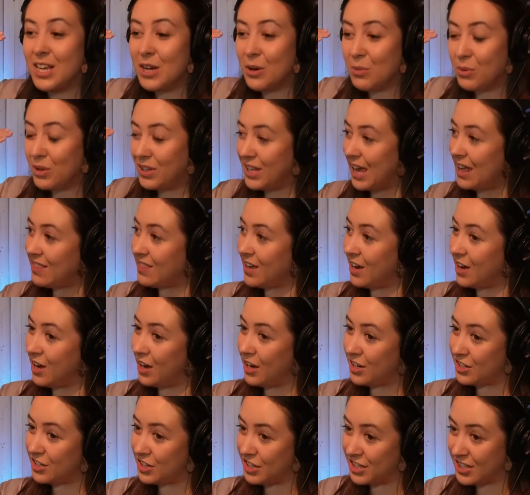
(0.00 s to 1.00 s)
We get that
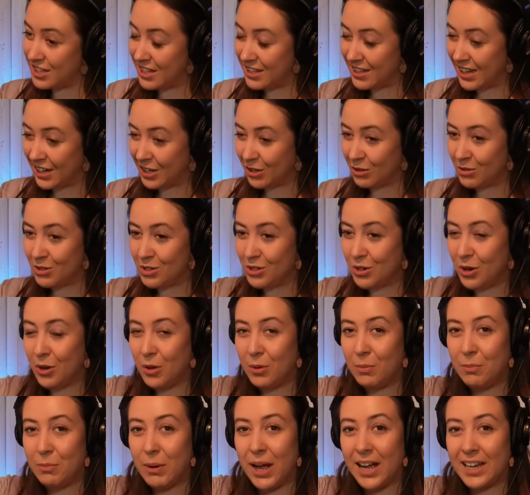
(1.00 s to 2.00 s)
harshness and then that
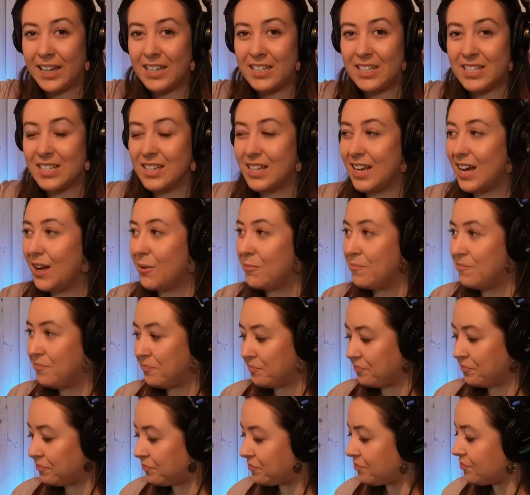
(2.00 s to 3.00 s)
control back into that
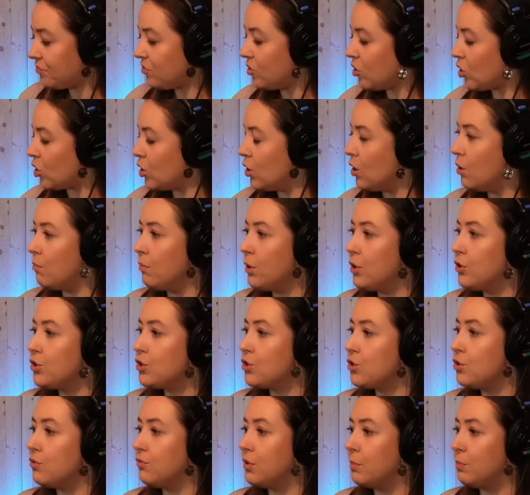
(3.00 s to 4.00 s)

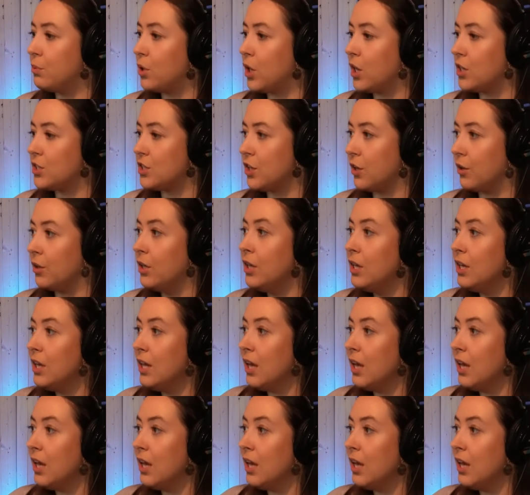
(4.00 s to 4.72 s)
emotional vibrato.